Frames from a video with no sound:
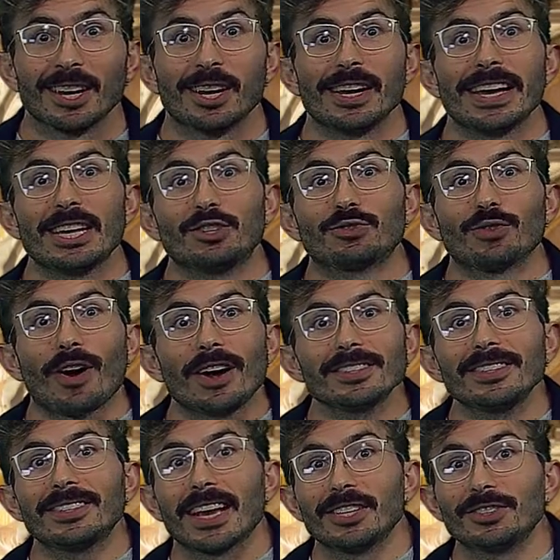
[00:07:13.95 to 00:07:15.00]
It draws
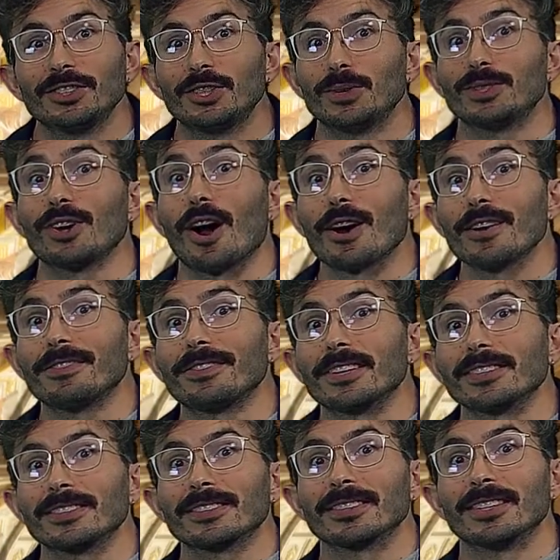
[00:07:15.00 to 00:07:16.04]
attention to its
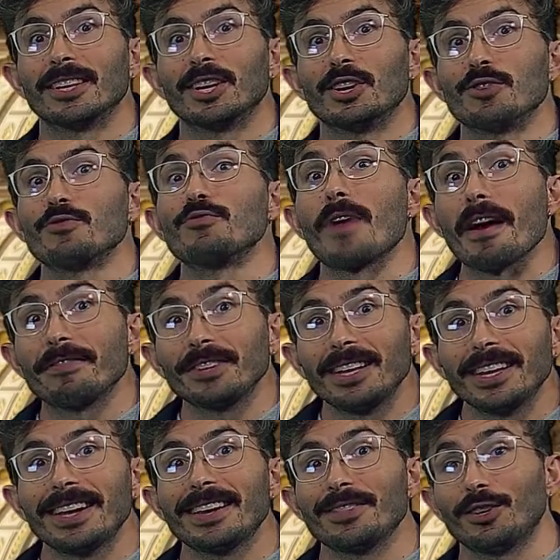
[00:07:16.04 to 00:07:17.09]
artifice,
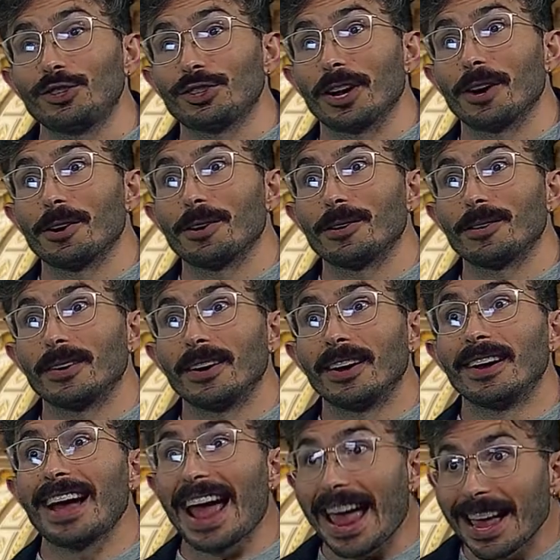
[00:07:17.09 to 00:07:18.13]
reveling in the show
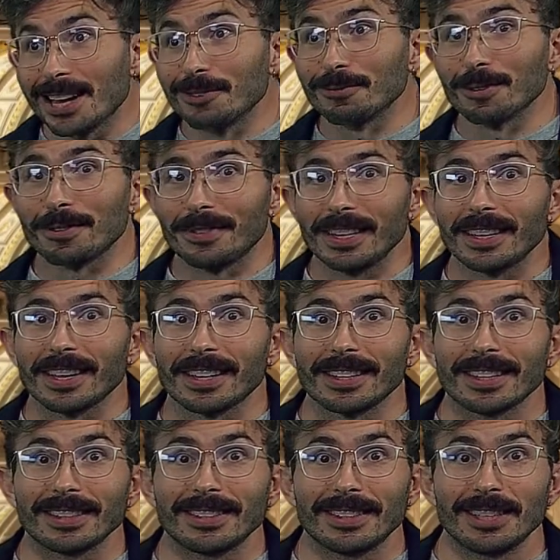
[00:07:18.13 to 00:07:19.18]
and revealing
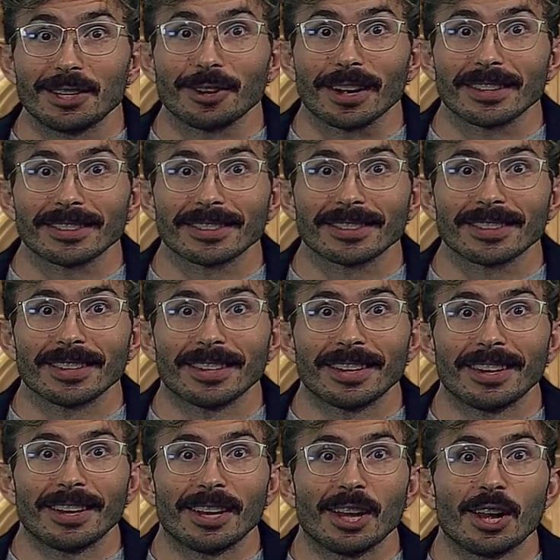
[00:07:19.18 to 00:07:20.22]
its secrets.
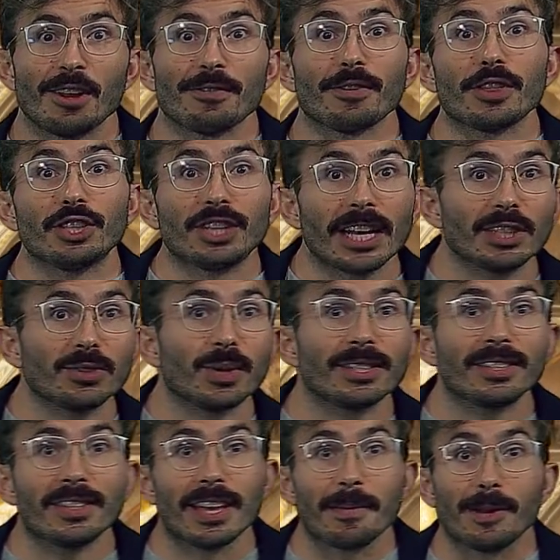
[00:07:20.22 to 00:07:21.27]
For the Jesuits,
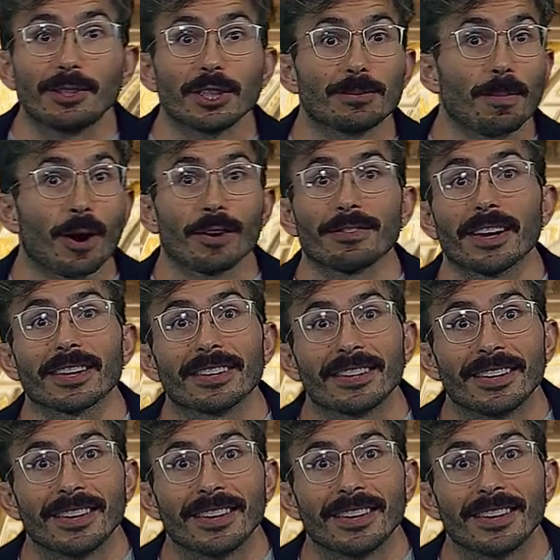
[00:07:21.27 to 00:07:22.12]
the image is perfect.